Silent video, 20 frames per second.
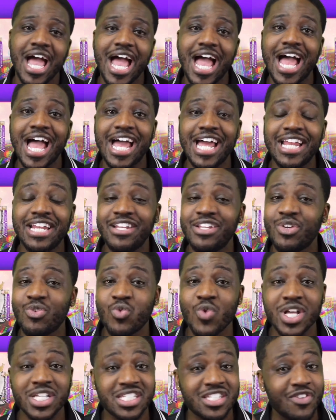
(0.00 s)
And the
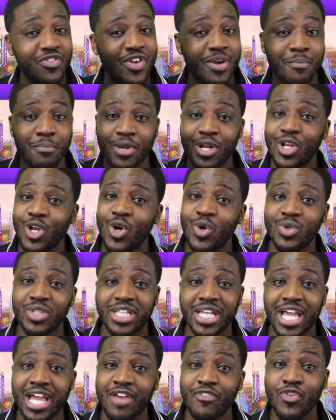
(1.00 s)
rest of it below
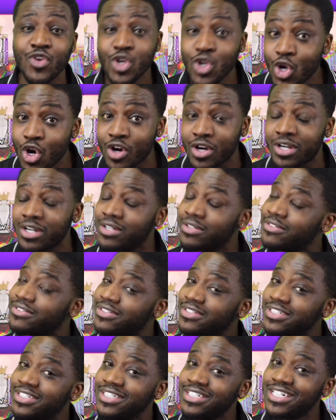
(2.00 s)
there, if you look,
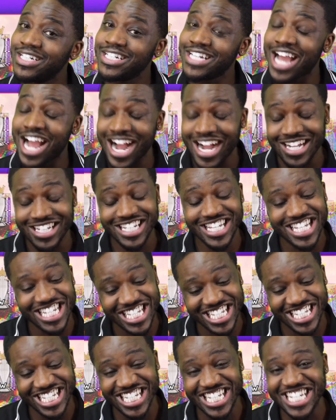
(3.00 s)
now,
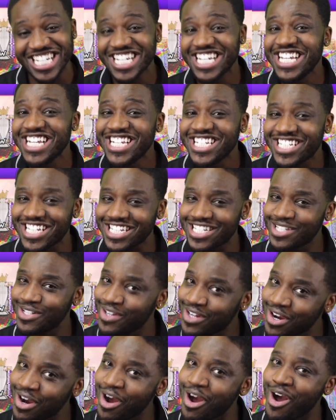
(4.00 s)
just
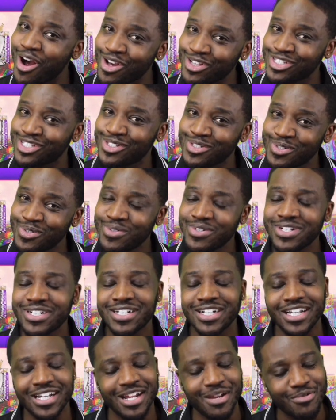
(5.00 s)
look at Arsenal,
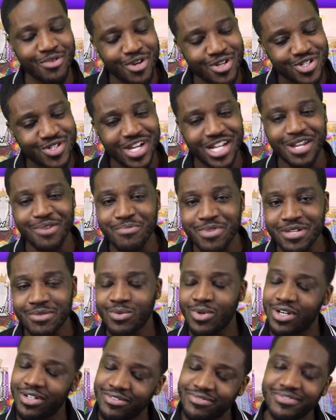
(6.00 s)
and I'm not trying to be,
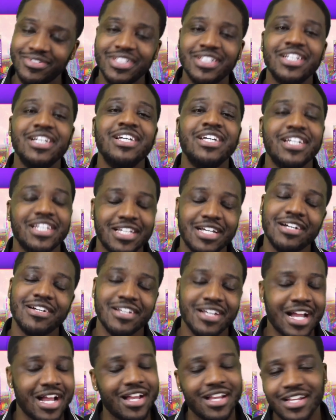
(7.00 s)
well,
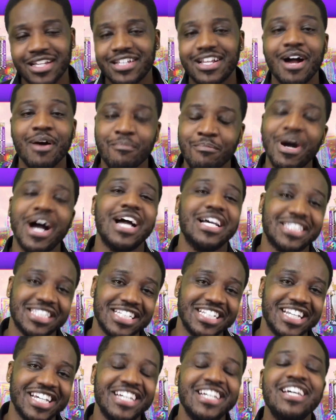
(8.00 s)
I'm biased,
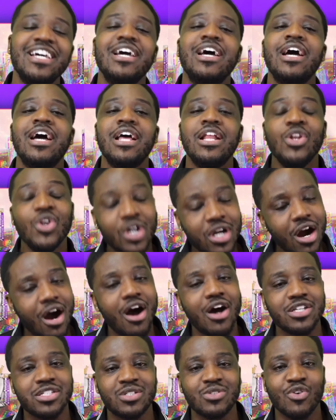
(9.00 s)
innit? Look at
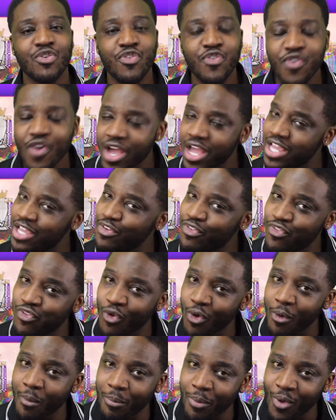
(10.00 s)
Arsenal,
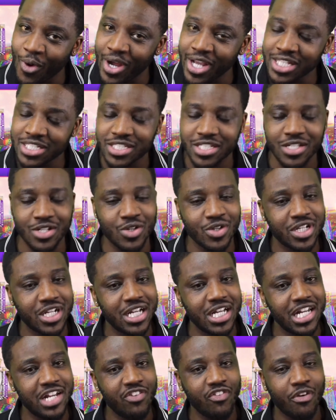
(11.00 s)
34 points. You look
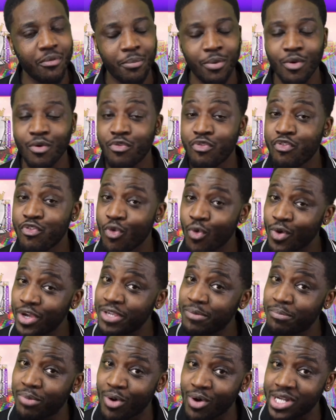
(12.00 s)
at Liverpool,
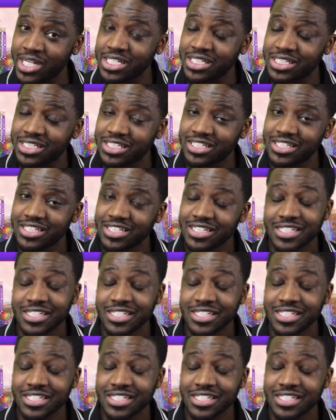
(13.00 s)
40 points.